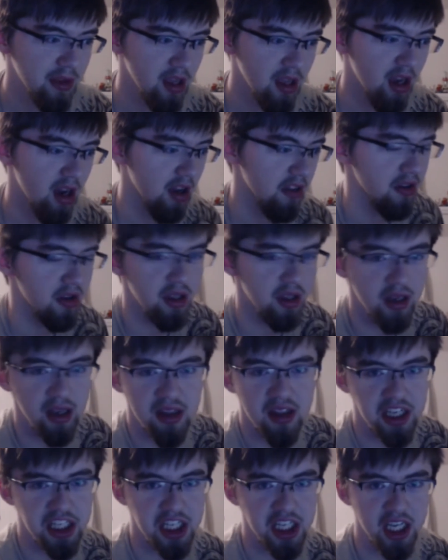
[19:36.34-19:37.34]
other
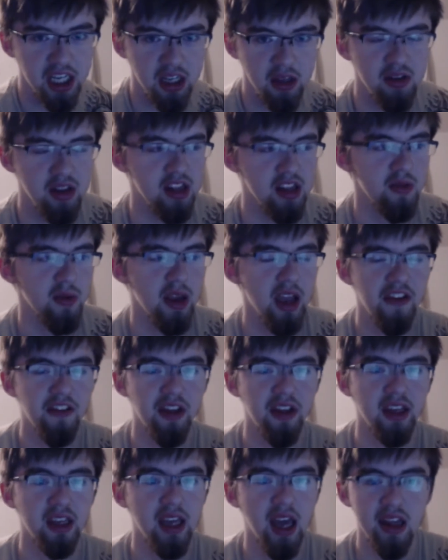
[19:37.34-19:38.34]
units that you can use. That's why you have
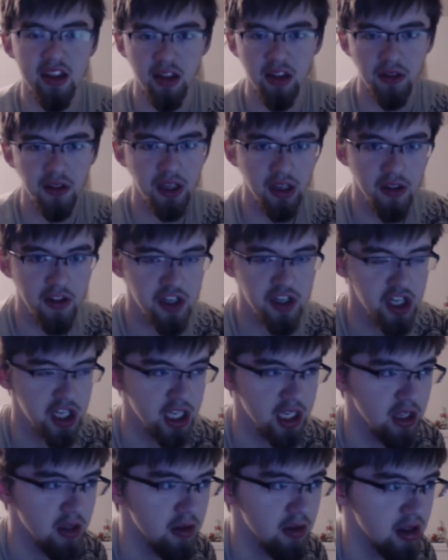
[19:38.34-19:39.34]
like Gazolina that you
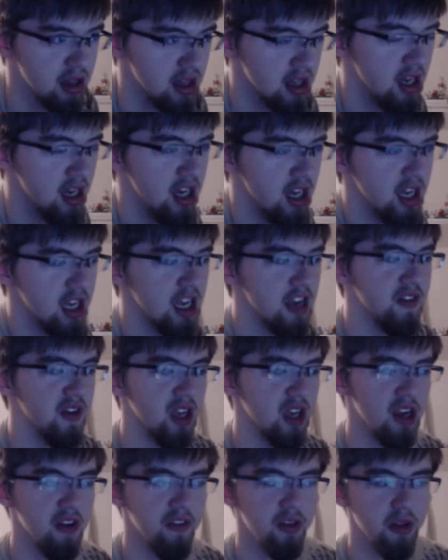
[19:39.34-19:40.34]
can use. If
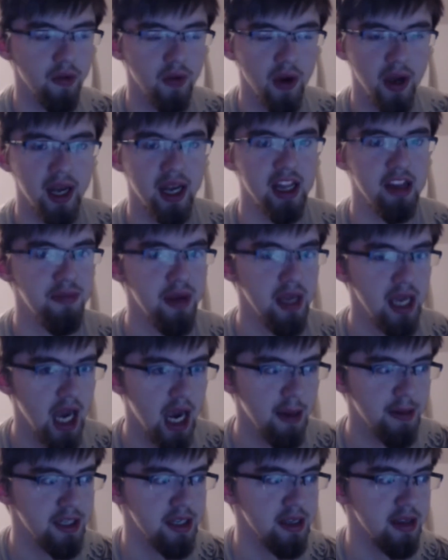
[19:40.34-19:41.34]
you give her the right SP
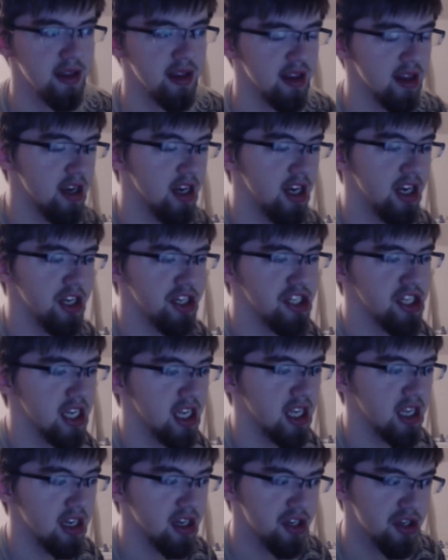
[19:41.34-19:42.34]
options, she
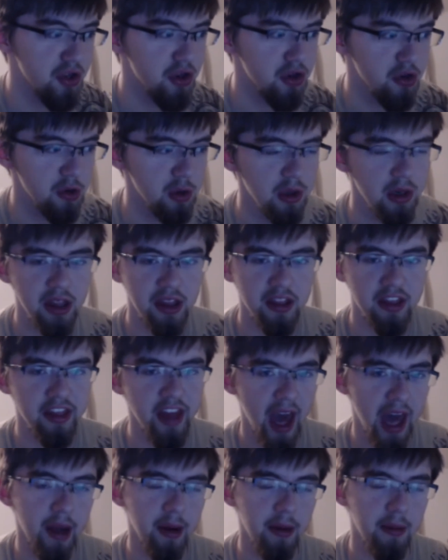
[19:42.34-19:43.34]
can do
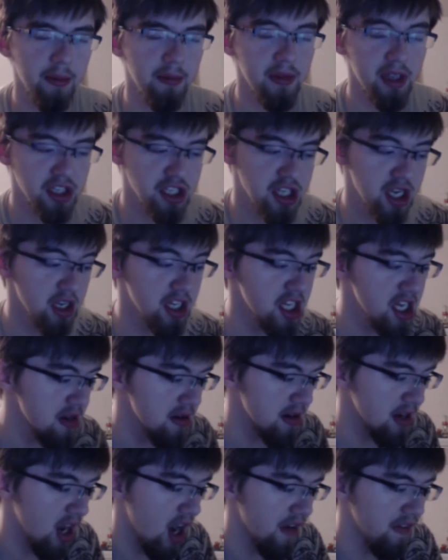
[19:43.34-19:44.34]
that. She
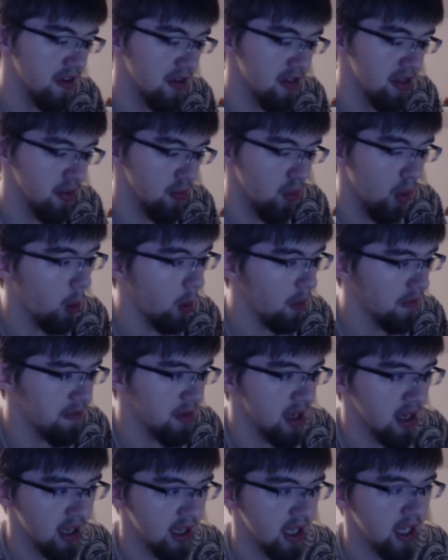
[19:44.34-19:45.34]
can cover the role of
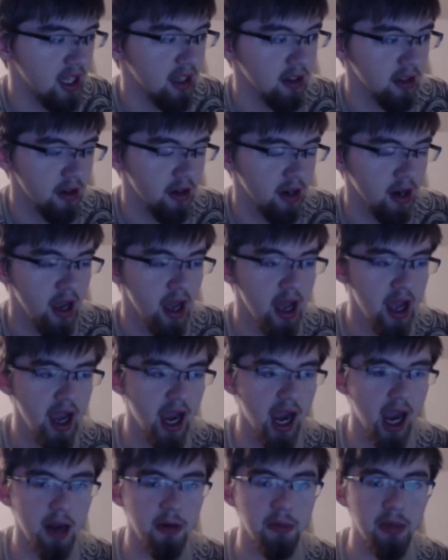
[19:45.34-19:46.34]
being a healer
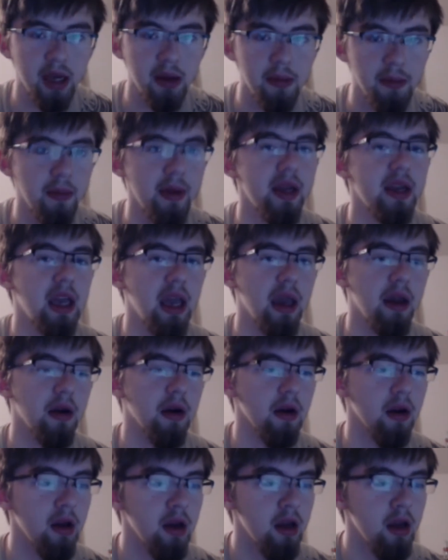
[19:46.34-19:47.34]
and being a
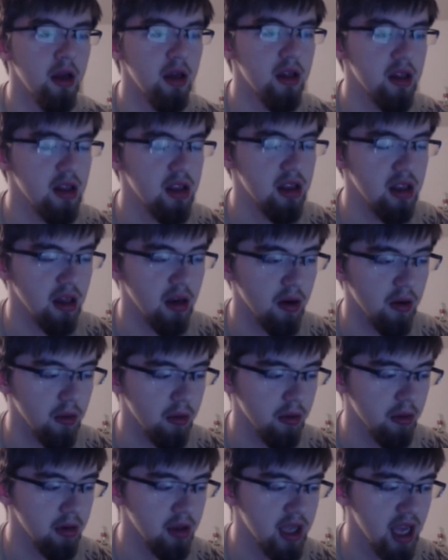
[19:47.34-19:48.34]
mitigator. So
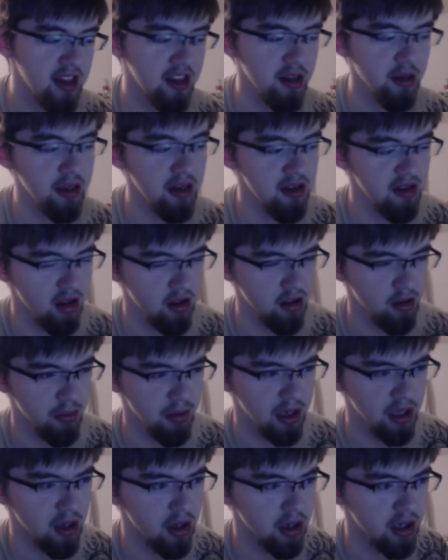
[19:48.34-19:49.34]
Gazolina is also
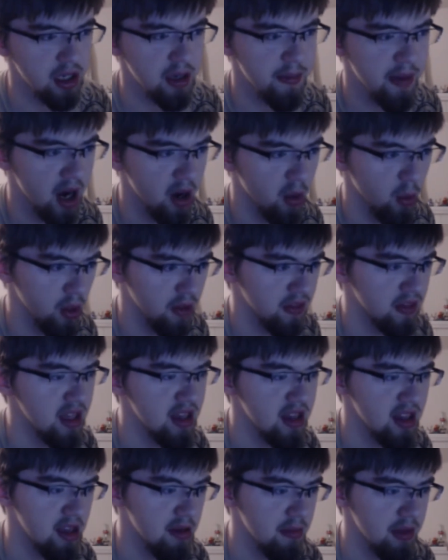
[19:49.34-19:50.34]
pretty good to pair with
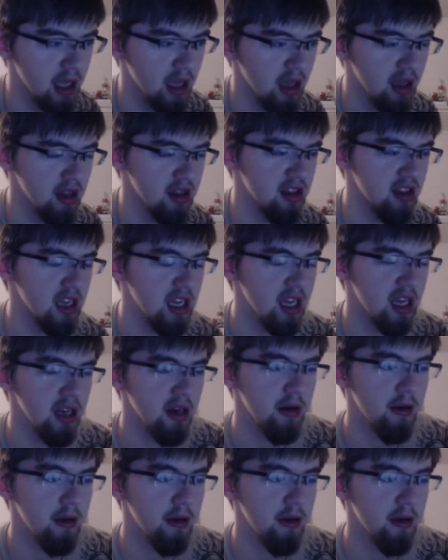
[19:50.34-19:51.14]
Dizzy because you get